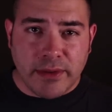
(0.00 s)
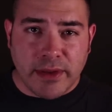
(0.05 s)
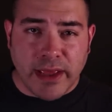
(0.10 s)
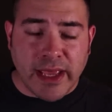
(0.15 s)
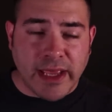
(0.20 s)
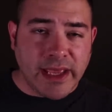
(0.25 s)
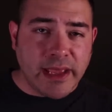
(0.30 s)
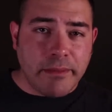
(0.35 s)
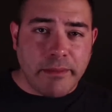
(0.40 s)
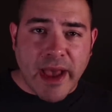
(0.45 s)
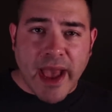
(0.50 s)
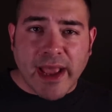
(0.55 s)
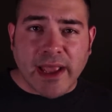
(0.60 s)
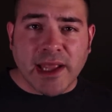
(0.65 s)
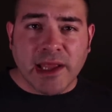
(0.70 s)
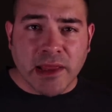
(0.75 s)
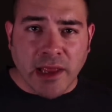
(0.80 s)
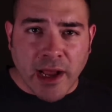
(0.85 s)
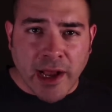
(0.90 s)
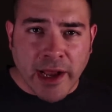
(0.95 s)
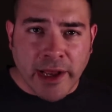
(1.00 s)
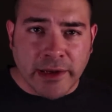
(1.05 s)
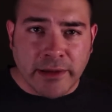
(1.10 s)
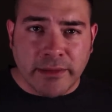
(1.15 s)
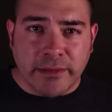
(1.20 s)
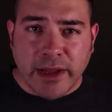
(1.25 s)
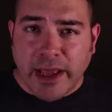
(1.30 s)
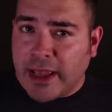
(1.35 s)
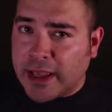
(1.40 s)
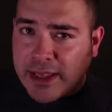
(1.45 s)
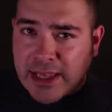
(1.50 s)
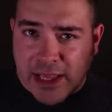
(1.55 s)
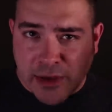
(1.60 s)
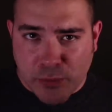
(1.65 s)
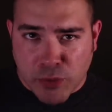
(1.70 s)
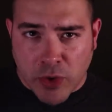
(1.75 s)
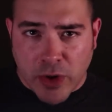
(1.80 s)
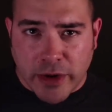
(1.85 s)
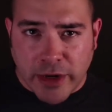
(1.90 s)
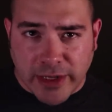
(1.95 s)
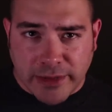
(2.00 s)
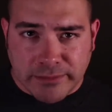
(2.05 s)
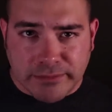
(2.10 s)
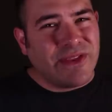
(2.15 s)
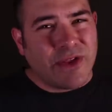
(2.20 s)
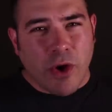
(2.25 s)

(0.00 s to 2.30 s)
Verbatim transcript: and get back in line and keep running.